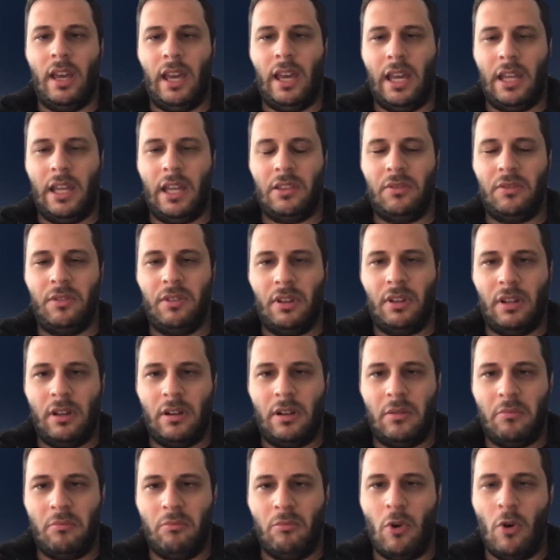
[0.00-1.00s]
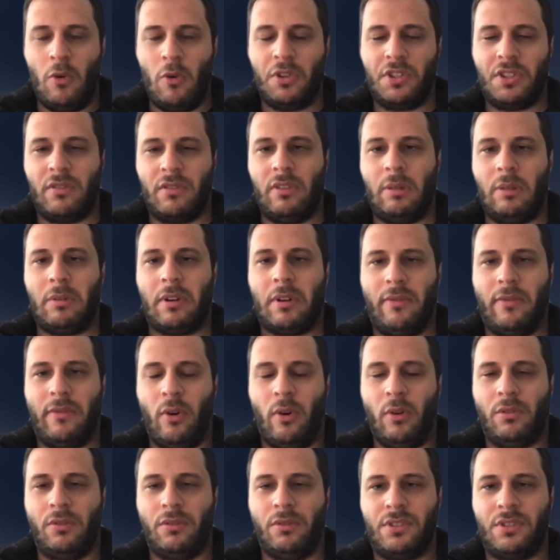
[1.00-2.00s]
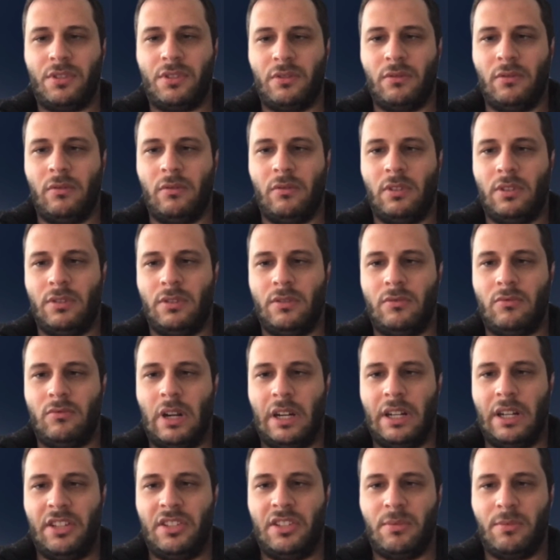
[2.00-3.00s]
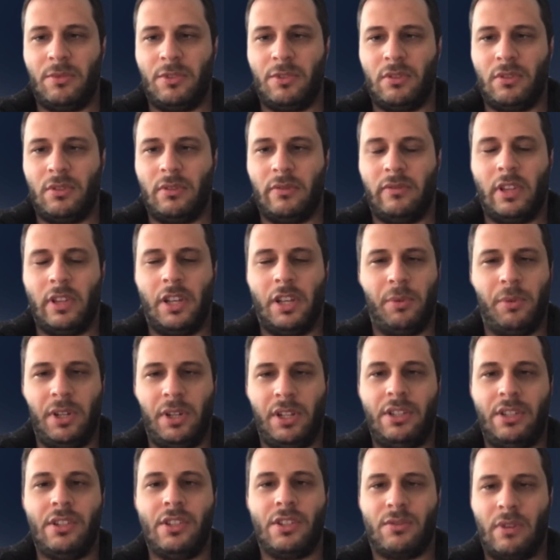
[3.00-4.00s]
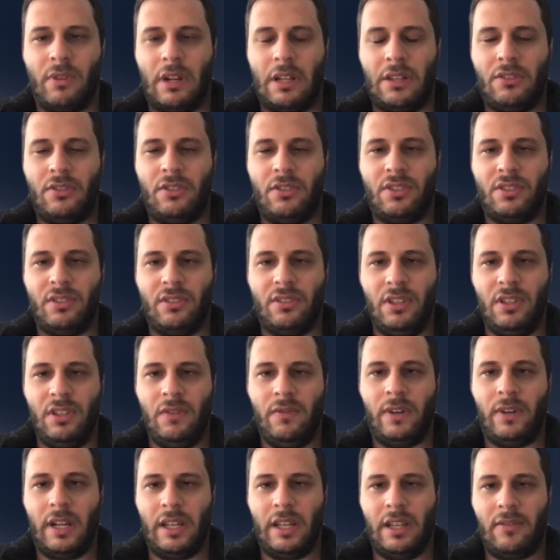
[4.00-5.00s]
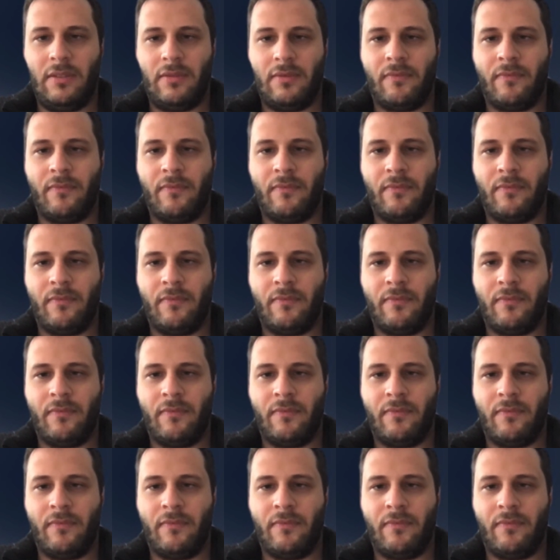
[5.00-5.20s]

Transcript: And most of them are focused on running some sort of liquidity strategies in DeFi,